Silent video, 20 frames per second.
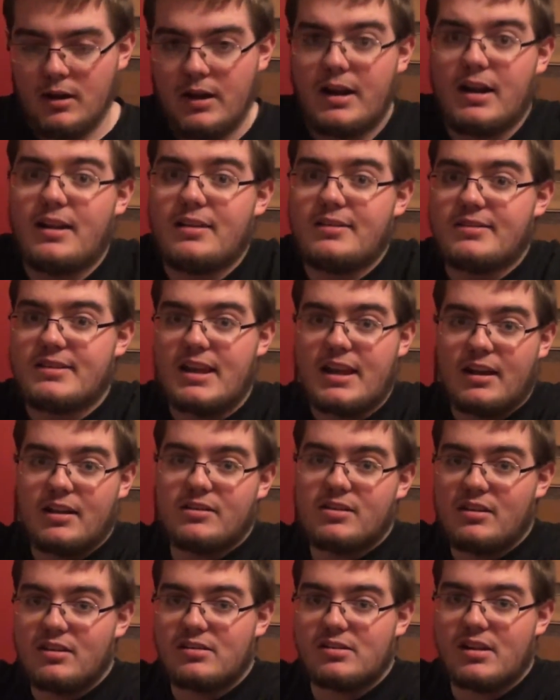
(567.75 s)
And then take it
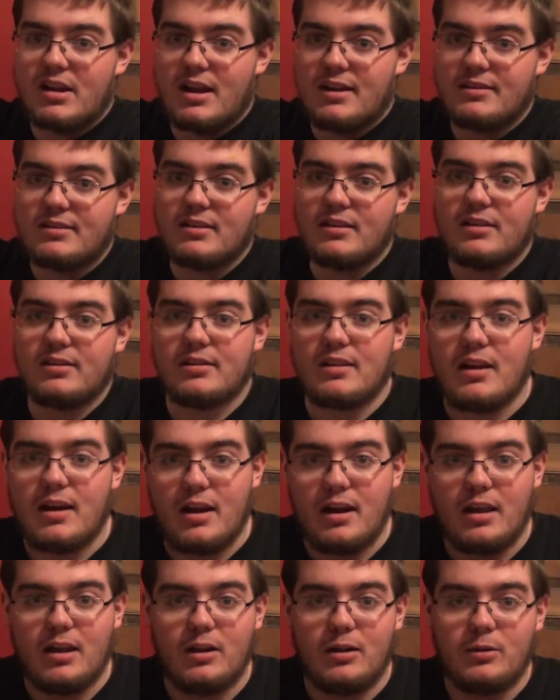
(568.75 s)
to the scientist, and
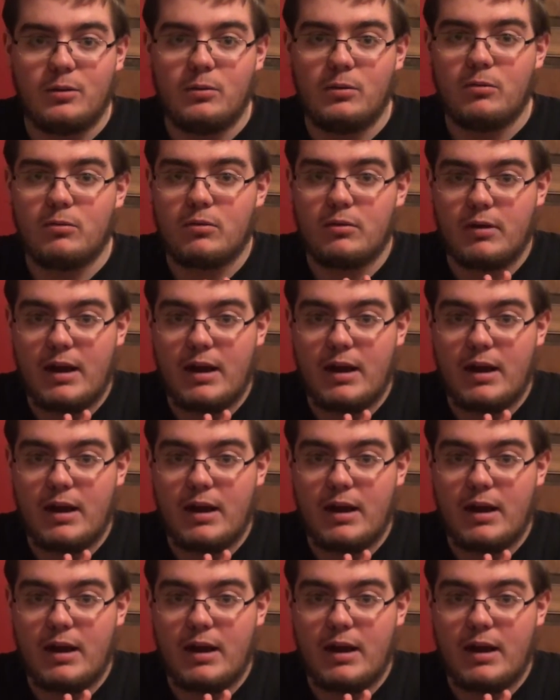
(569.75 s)
then he'll